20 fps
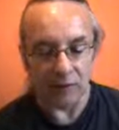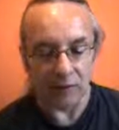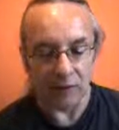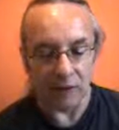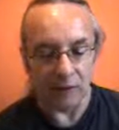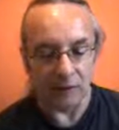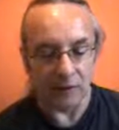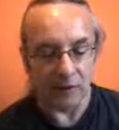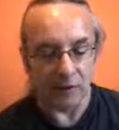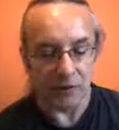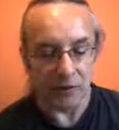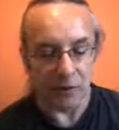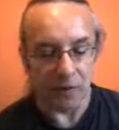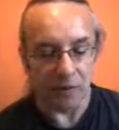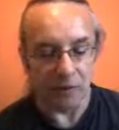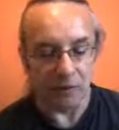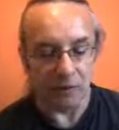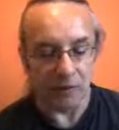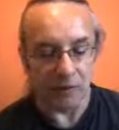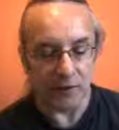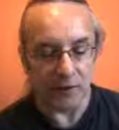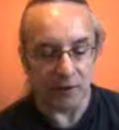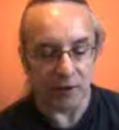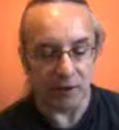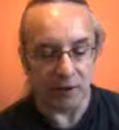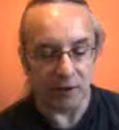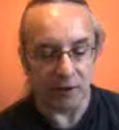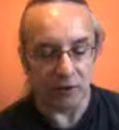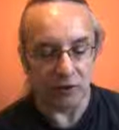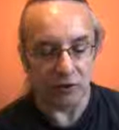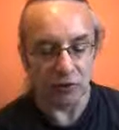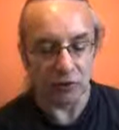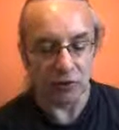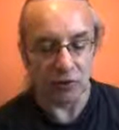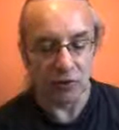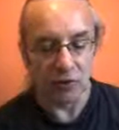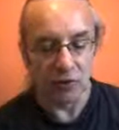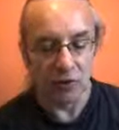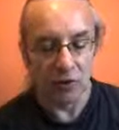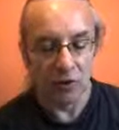shall dissolve this
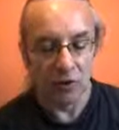creation